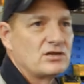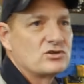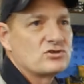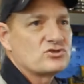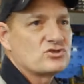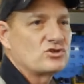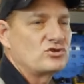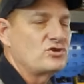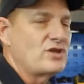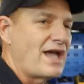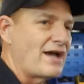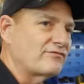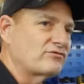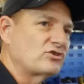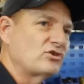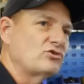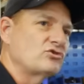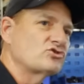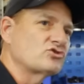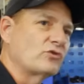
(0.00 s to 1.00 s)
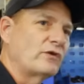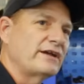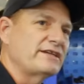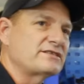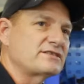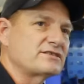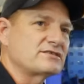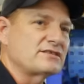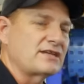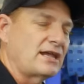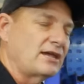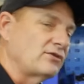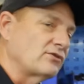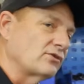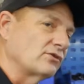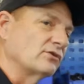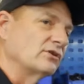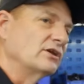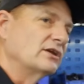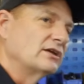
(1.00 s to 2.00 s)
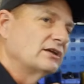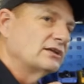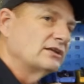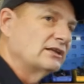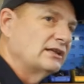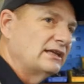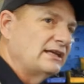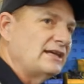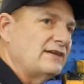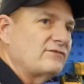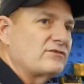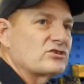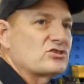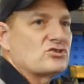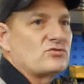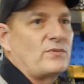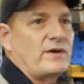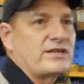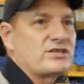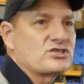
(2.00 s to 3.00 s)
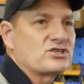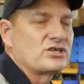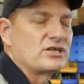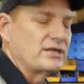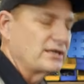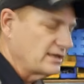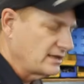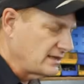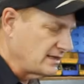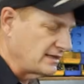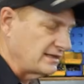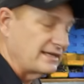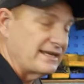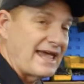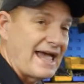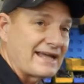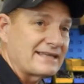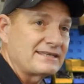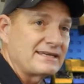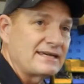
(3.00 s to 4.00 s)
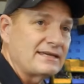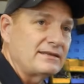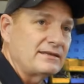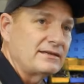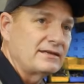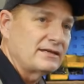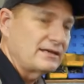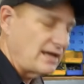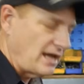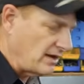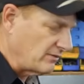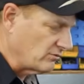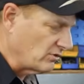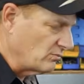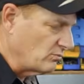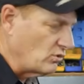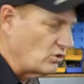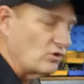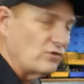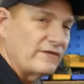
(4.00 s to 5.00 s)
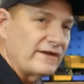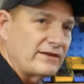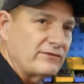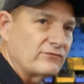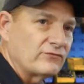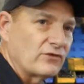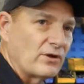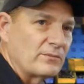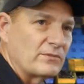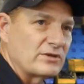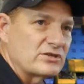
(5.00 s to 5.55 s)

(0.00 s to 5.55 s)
So you have two choices: either leave the switch connected and remove it from the